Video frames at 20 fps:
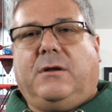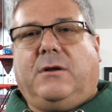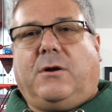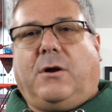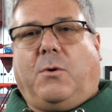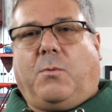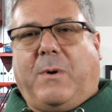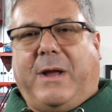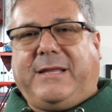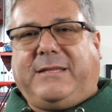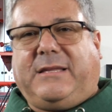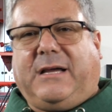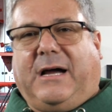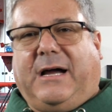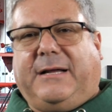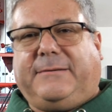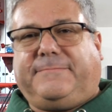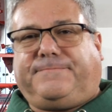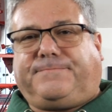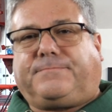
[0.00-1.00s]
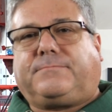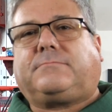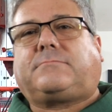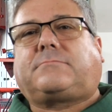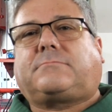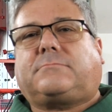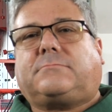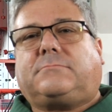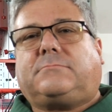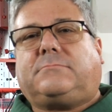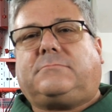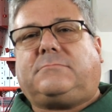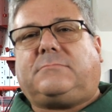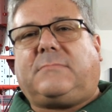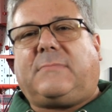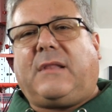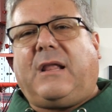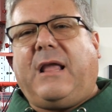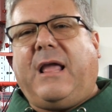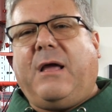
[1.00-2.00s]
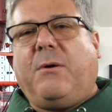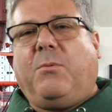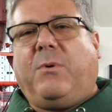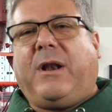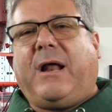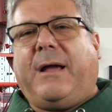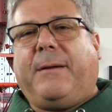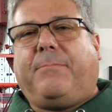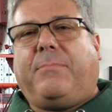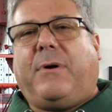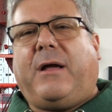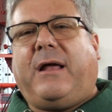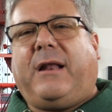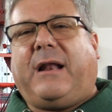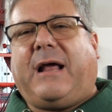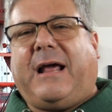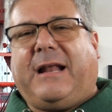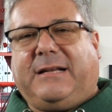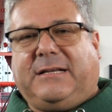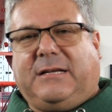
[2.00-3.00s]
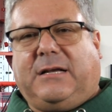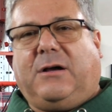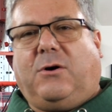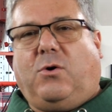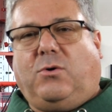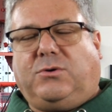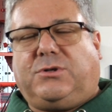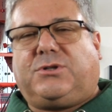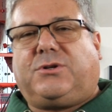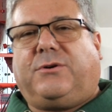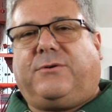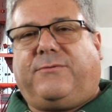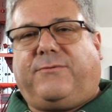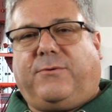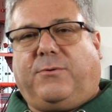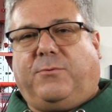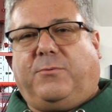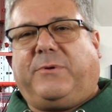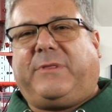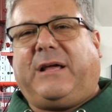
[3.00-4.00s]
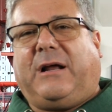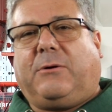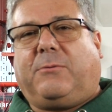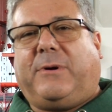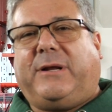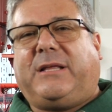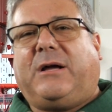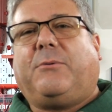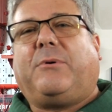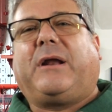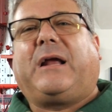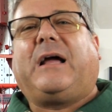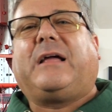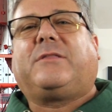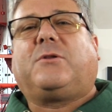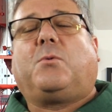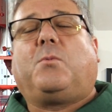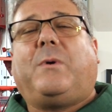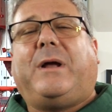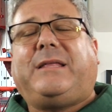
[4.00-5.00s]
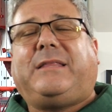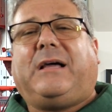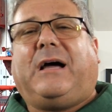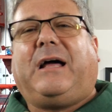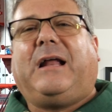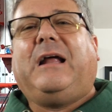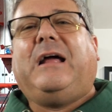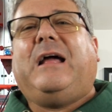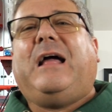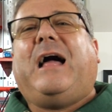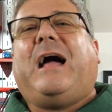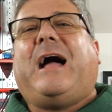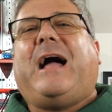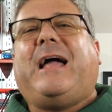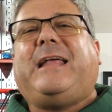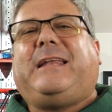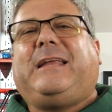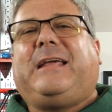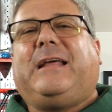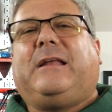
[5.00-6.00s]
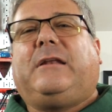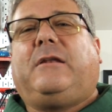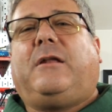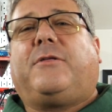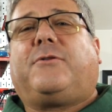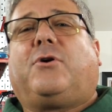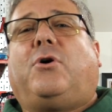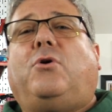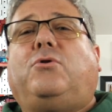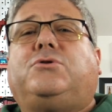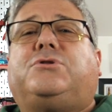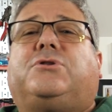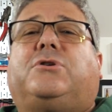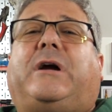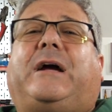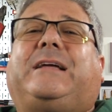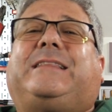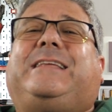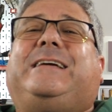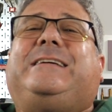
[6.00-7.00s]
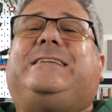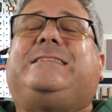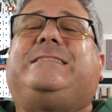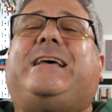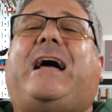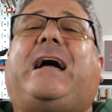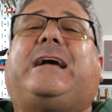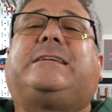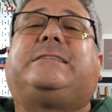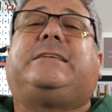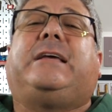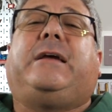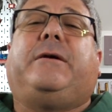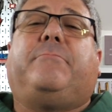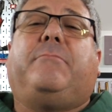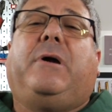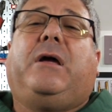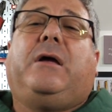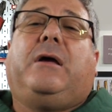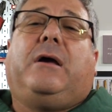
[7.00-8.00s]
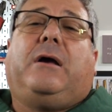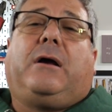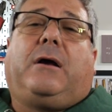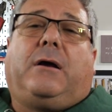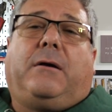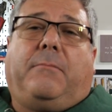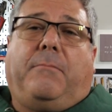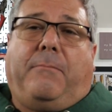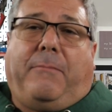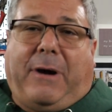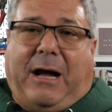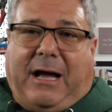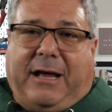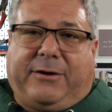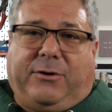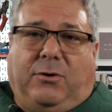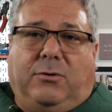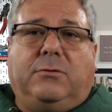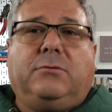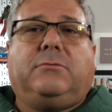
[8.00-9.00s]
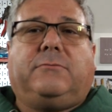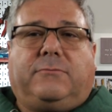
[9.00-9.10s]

red dot, and I had a holster without a red dot. When I got the red dot, I had to get another holster. I got the exact same model.